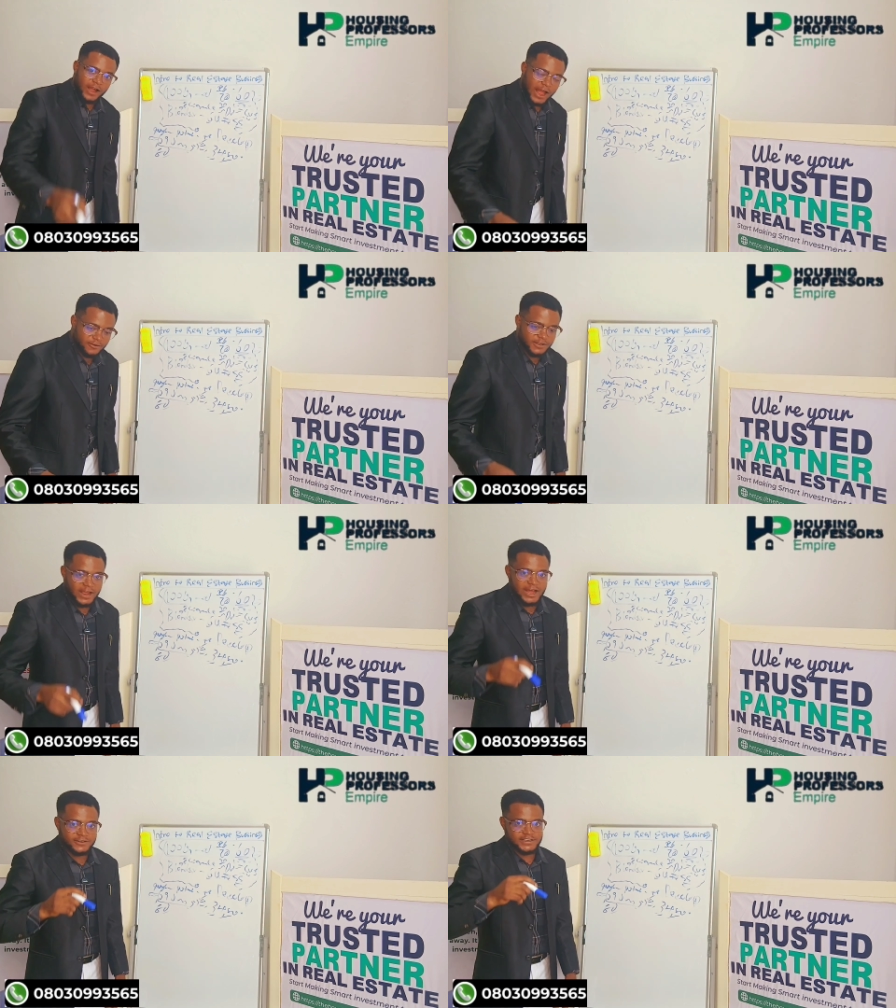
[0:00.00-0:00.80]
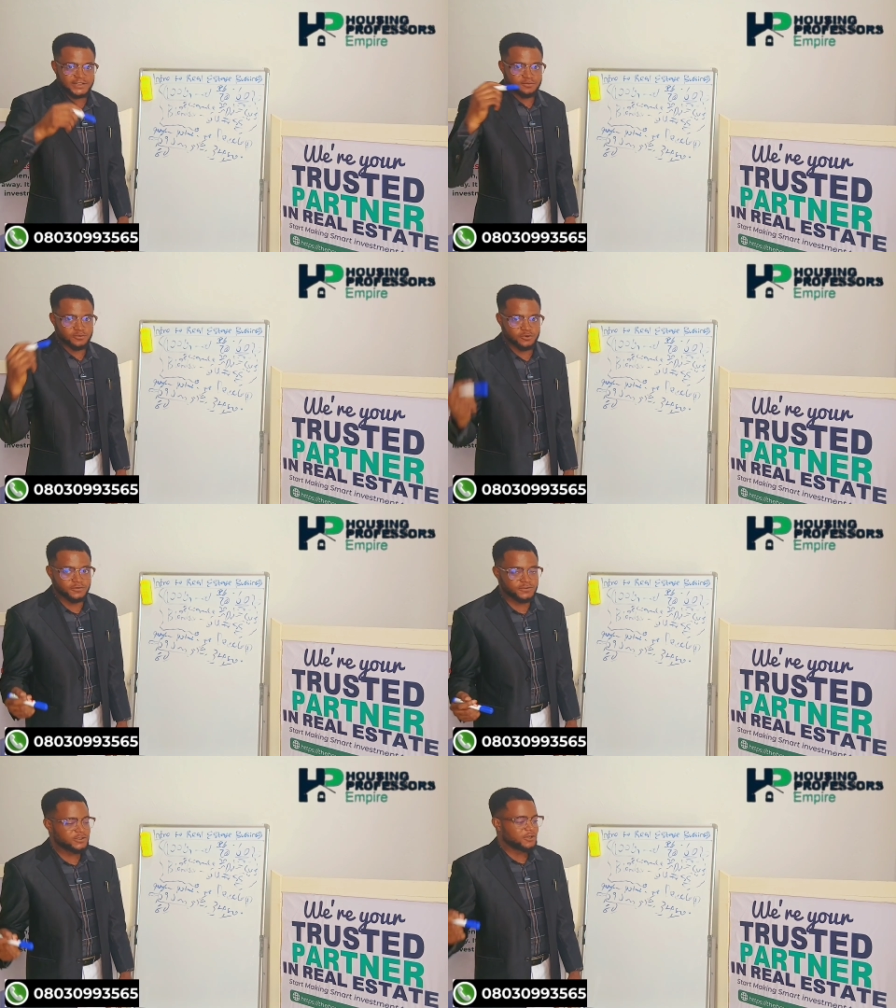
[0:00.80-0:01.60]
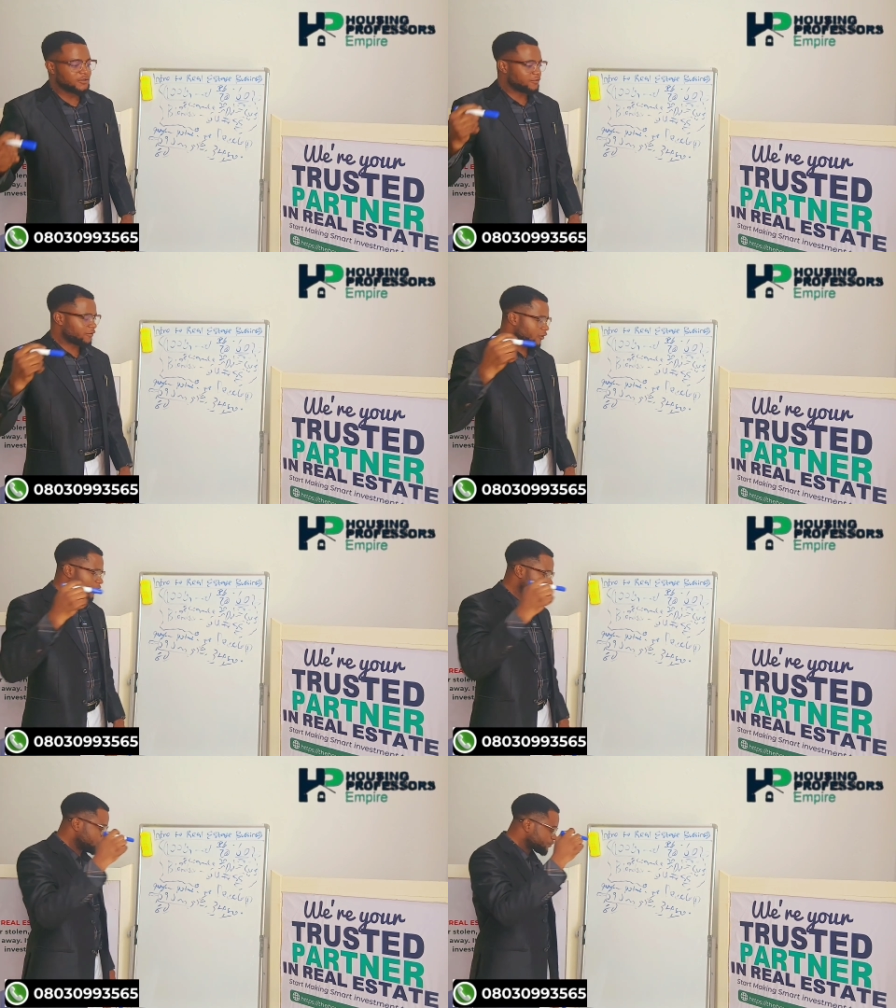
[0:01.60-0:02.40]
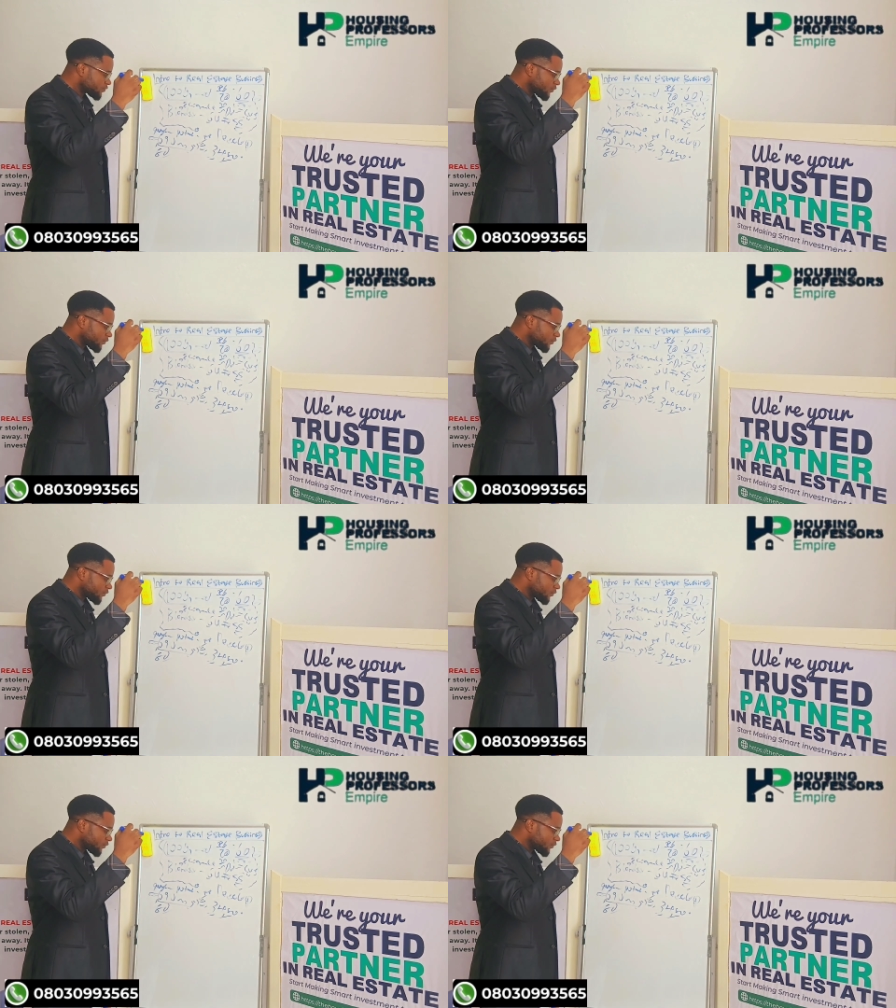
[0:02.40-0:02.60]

how the house has moved from